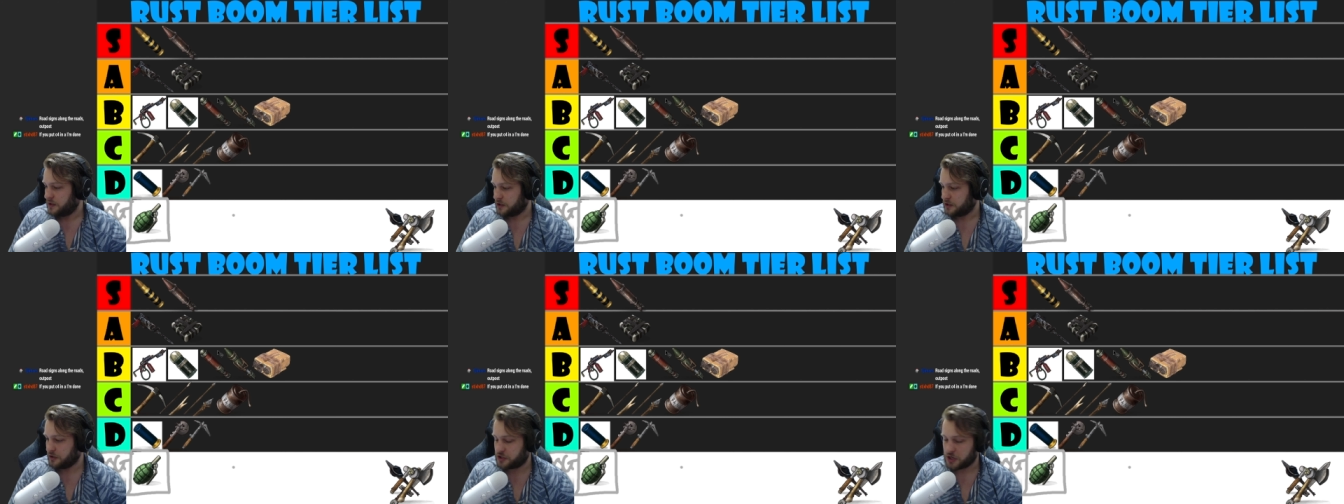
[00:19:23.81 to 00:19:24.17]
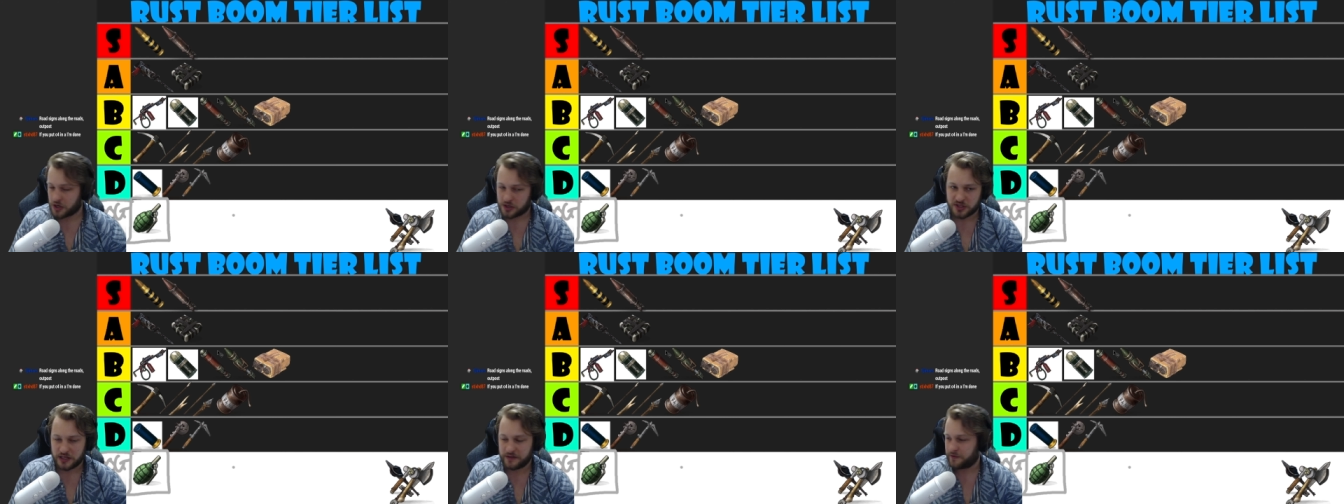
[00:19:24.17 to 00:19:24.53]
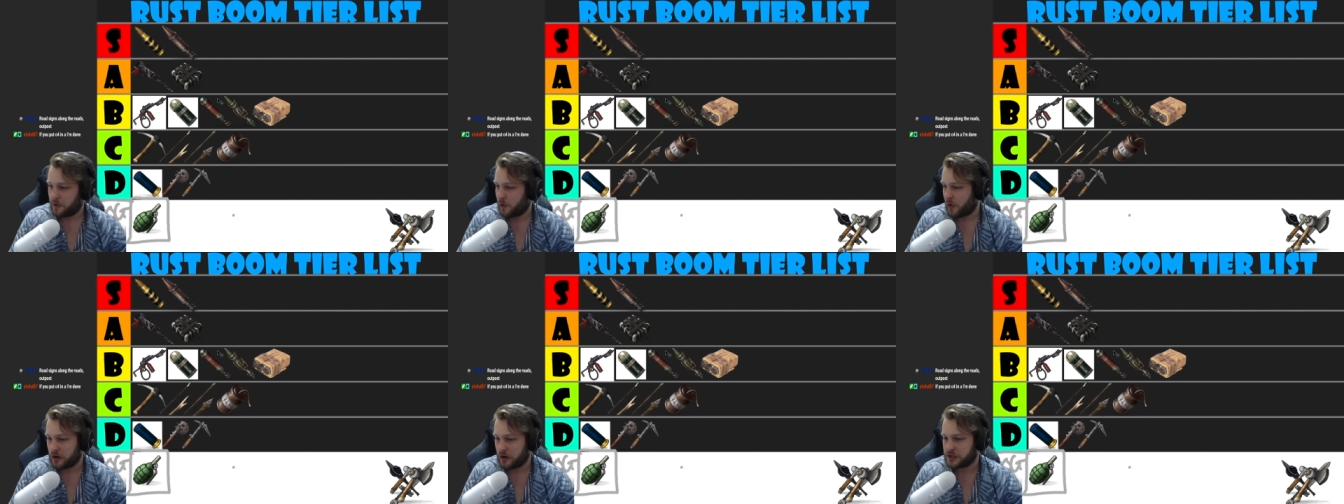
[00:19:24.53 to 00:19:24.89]
You chuck
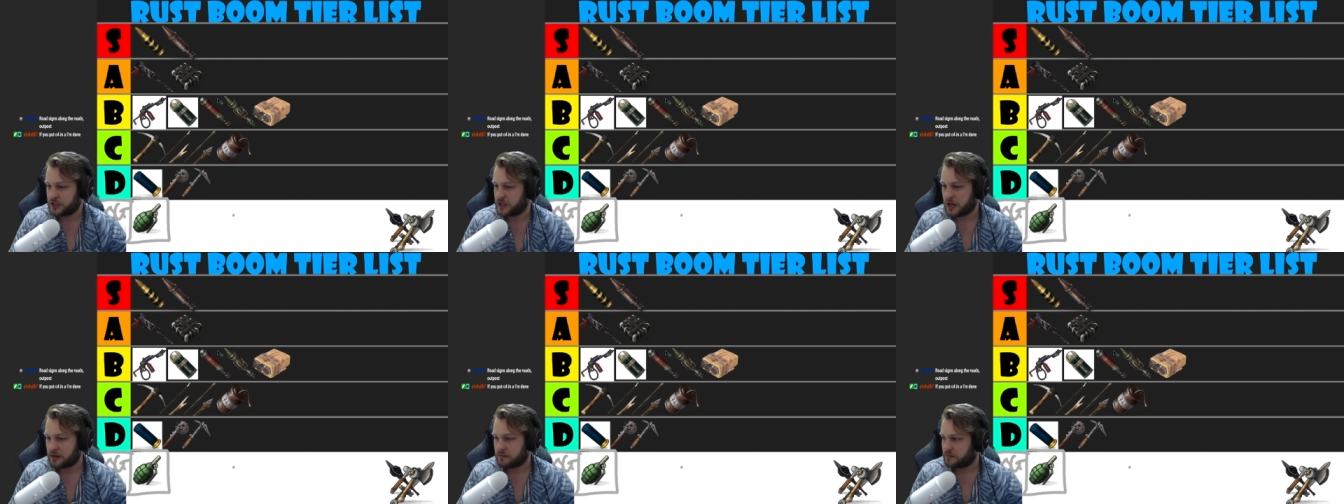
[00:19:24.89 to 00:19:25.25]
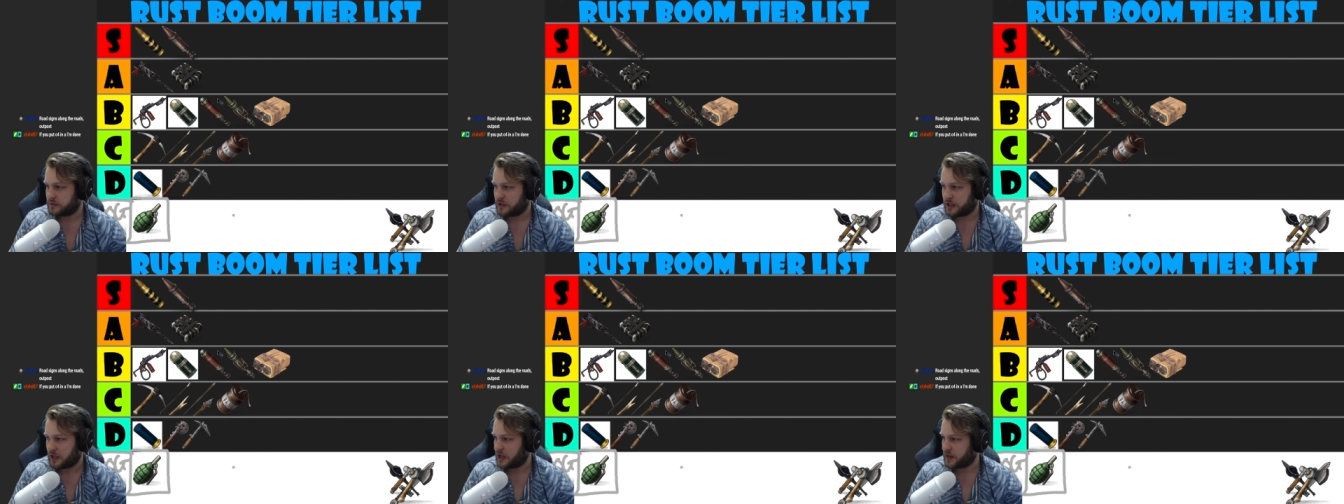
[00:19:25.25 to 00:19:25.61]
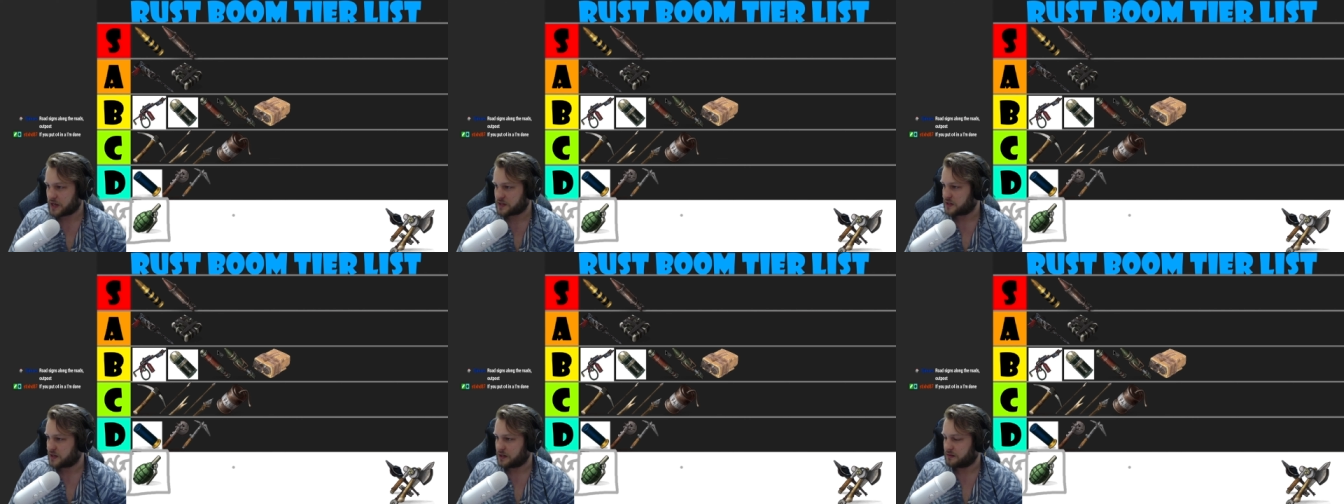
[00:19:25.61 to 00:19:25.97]
C4 on, you're done. No,
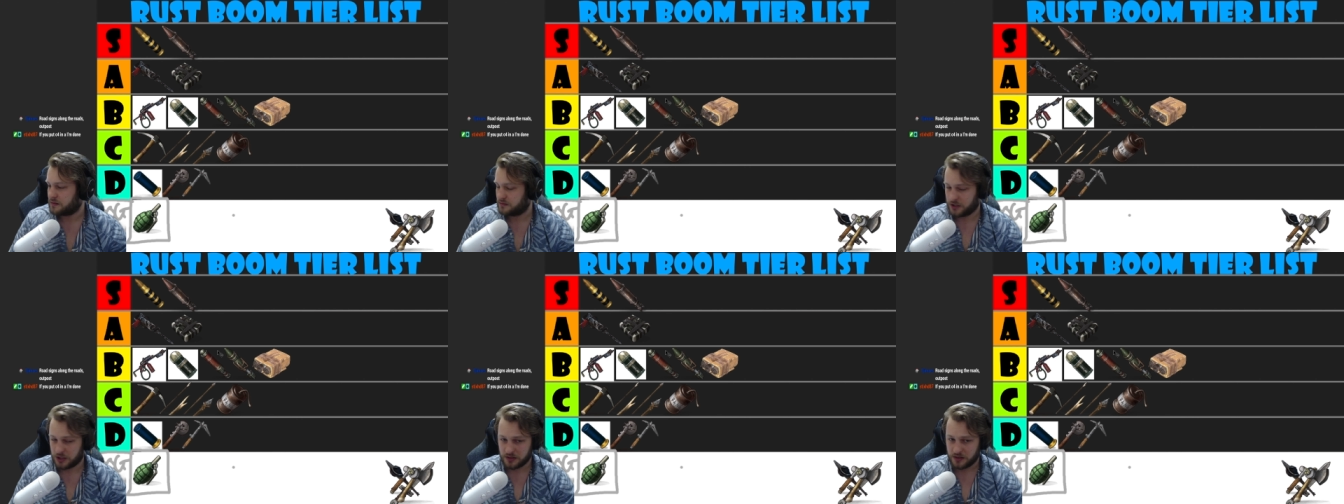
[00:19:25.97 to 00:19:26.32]
that's it. You.